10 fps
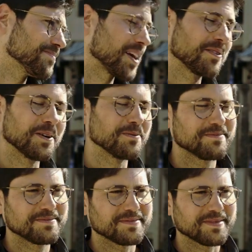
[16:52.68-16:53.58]
I don't know.
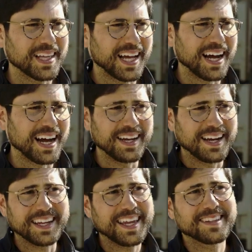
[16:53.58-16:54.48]

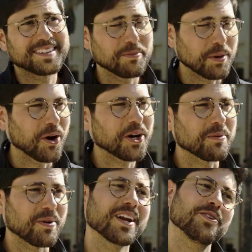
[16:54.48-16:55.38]
I can't time the
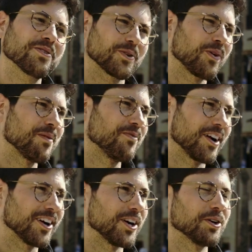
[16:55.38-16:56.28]
market, but I do think I'm
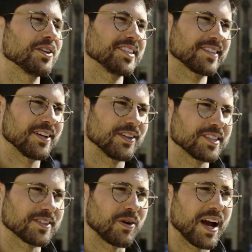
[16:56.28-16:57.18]
very early still.
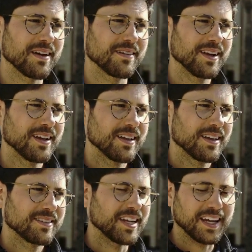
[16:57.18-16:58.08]
And so
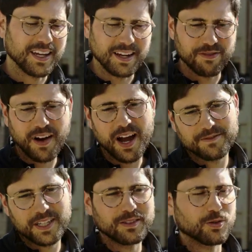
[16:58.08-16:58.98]
taking a
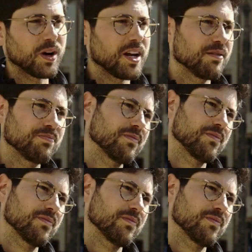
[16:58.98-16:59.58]
5, 10, 20